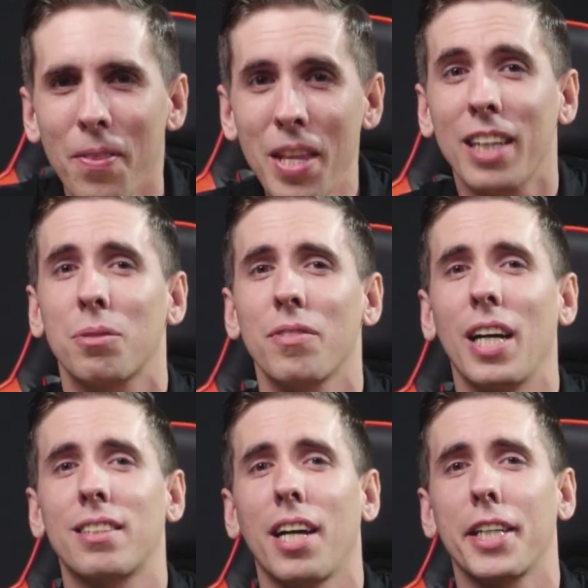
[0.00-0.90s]
Next, we've
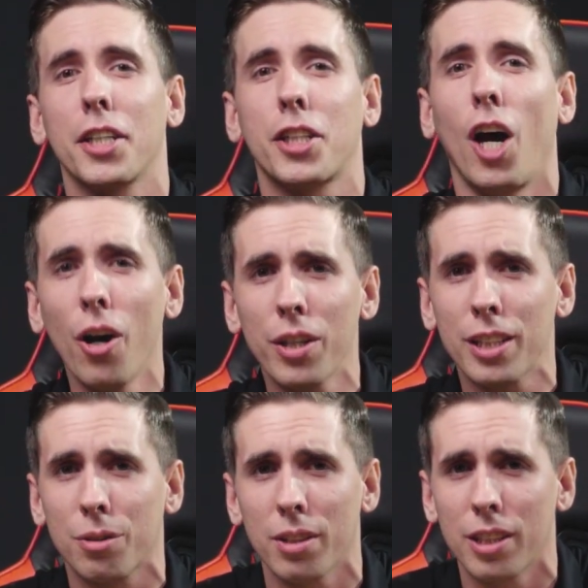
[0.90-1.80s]
got Tiger
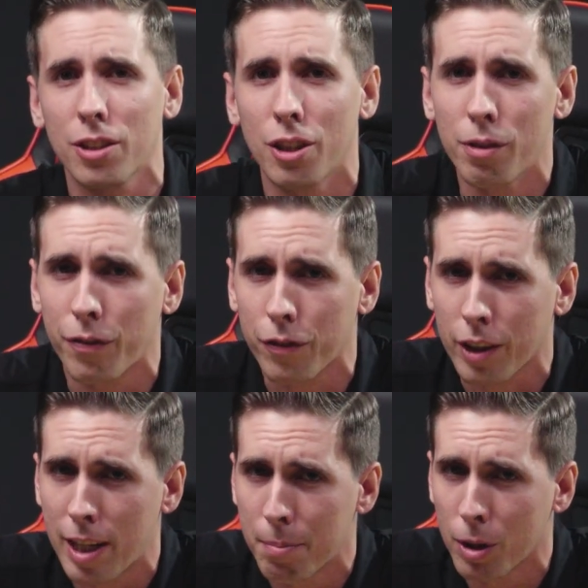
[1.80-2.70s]
Coatings releasing a new
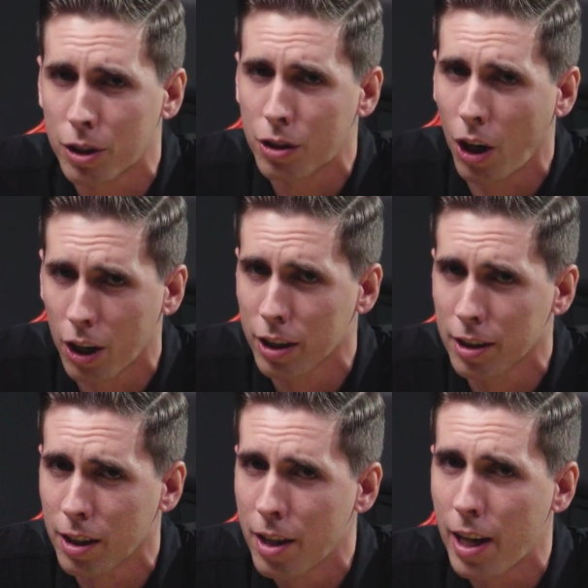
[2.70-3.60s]
flame
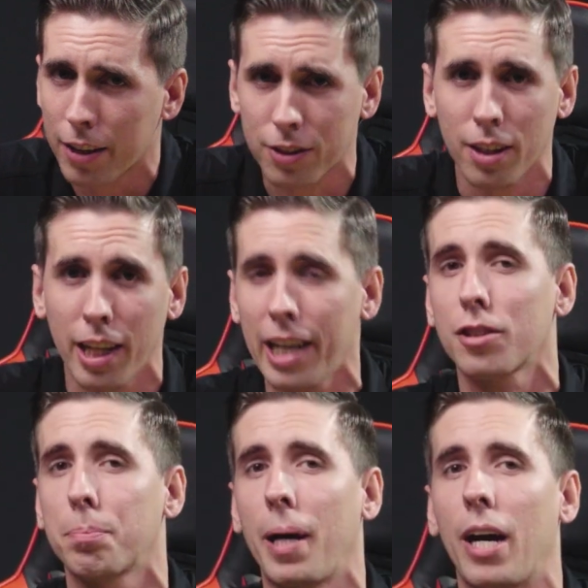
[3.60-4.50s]
retardant
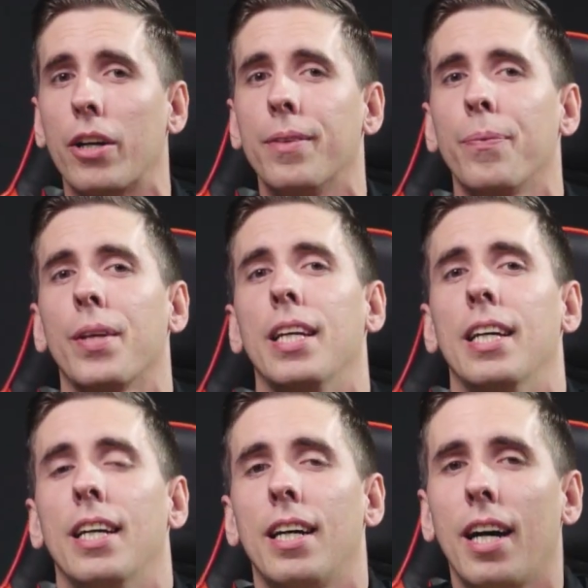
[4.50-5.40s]
SLS powder.
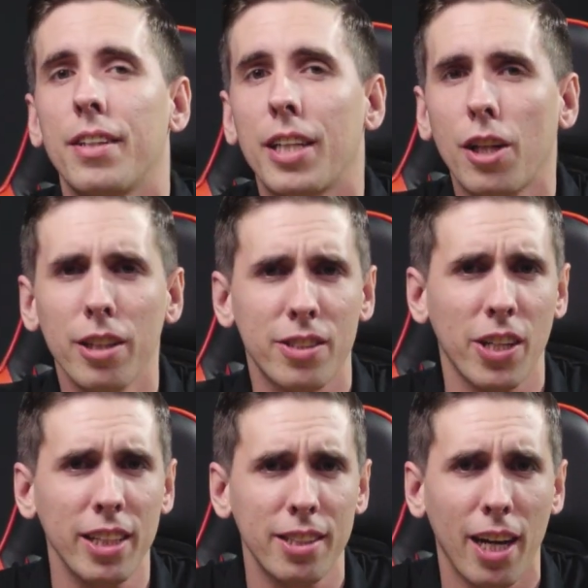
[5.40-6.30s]
They call it
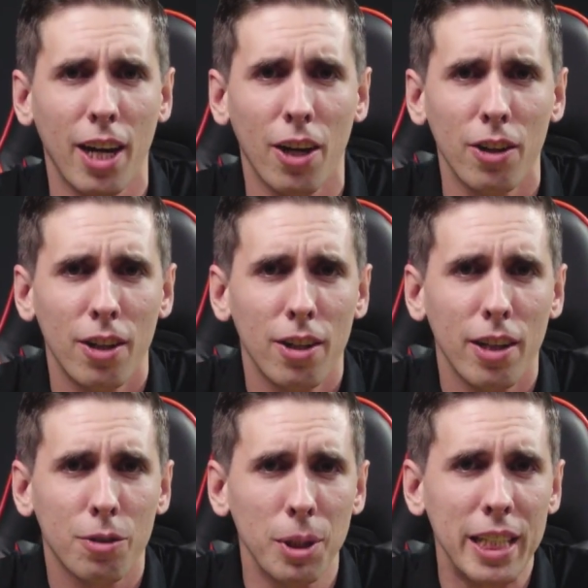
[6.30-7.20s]
Tigatal
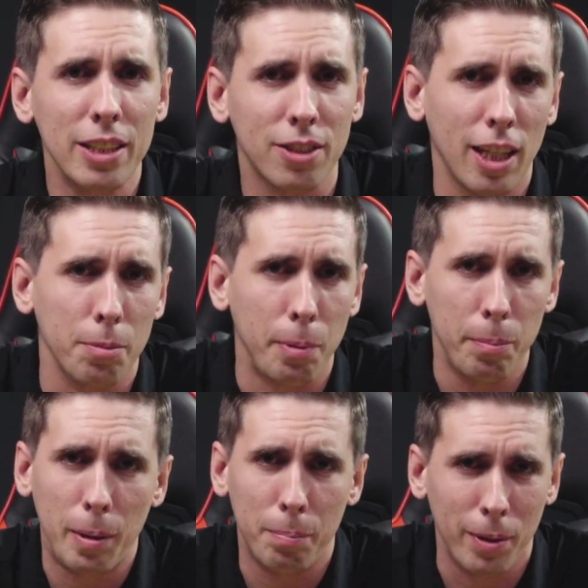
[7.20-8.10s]
3D Set
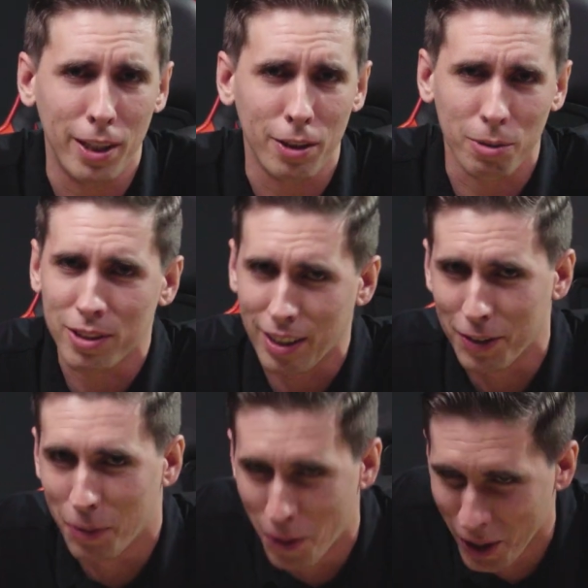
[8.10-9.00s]
PPP
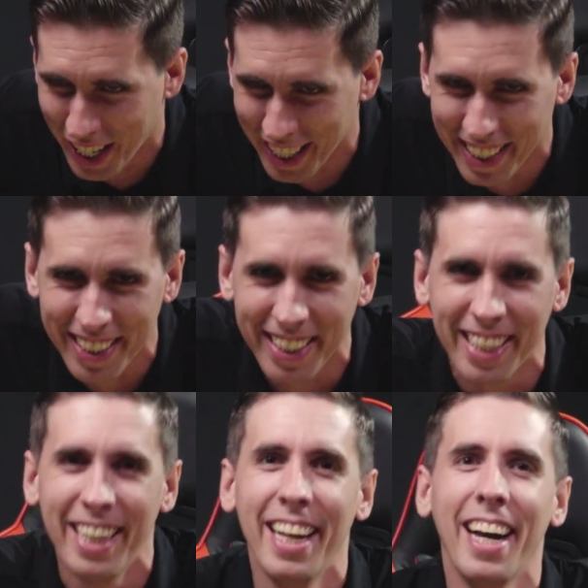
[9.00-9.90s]
371,
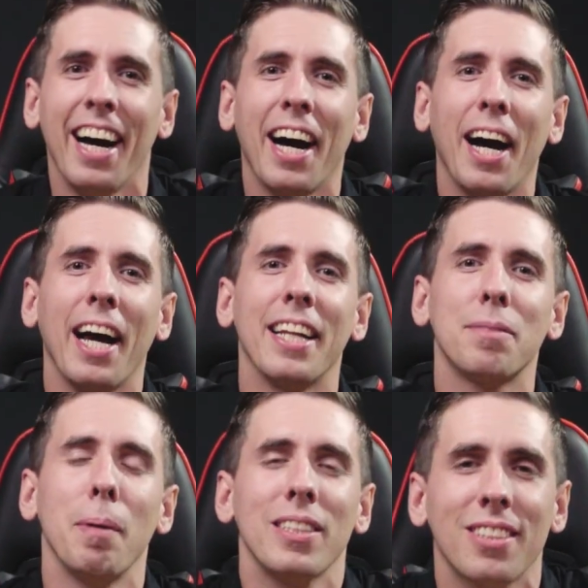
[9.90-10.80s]
and
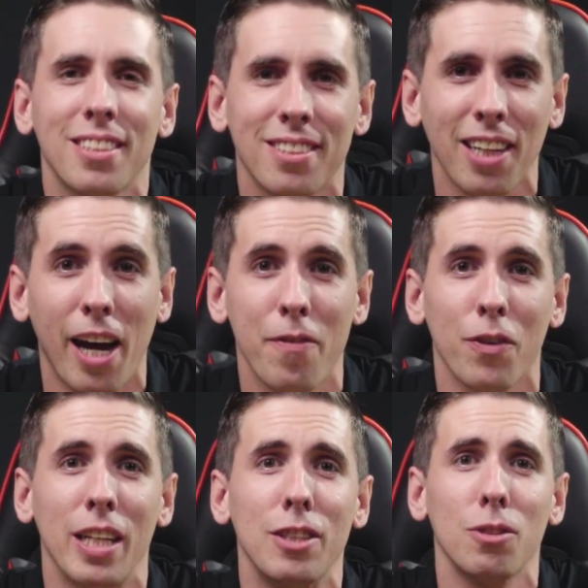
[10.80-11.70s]
it's basically designed
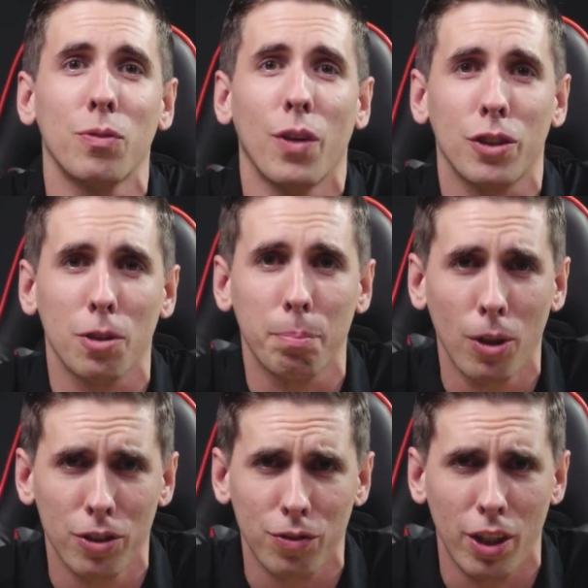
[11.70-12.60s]
for end-use functional
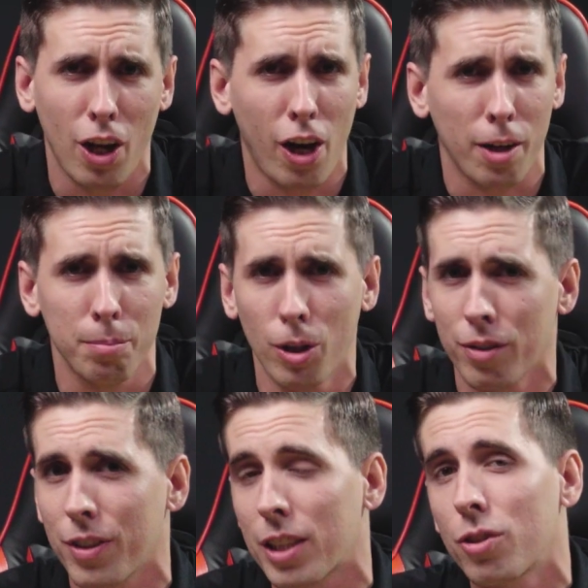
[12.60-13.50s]
parts in
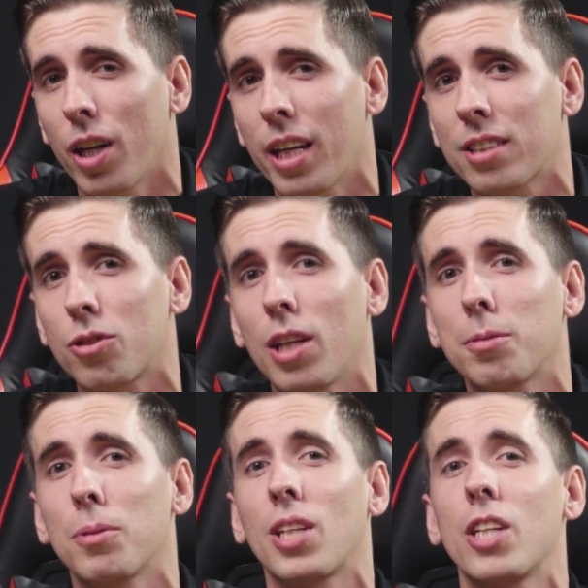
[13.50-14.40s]
automotive, electronics,
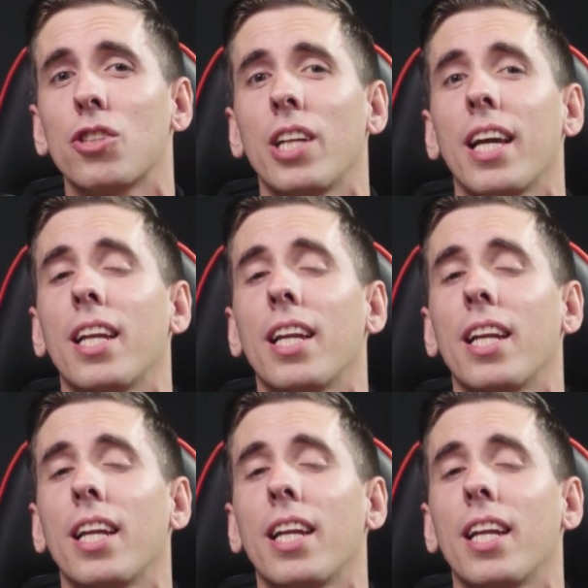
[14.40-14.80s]
transportation, and